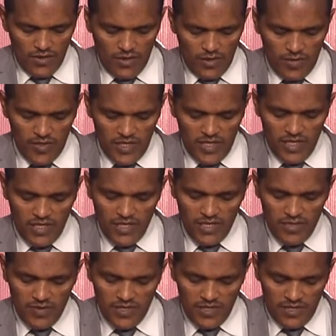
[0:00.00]
Community
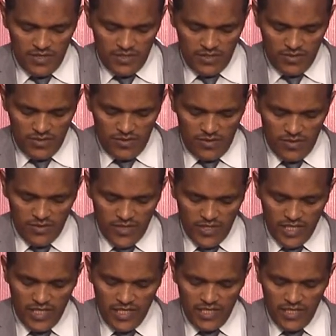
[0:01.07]
engagement is also
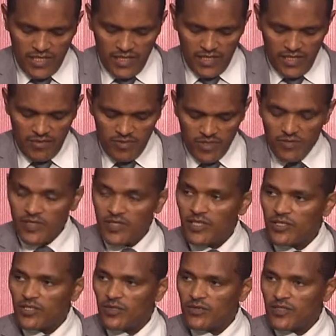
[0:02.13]
critical in
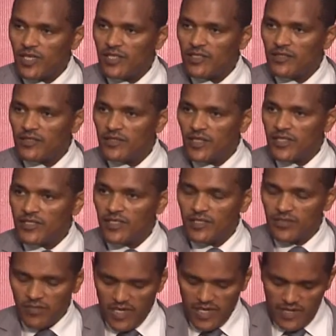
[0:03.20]
implementation of the health
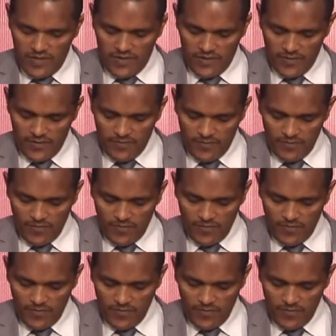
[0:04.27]
extension package.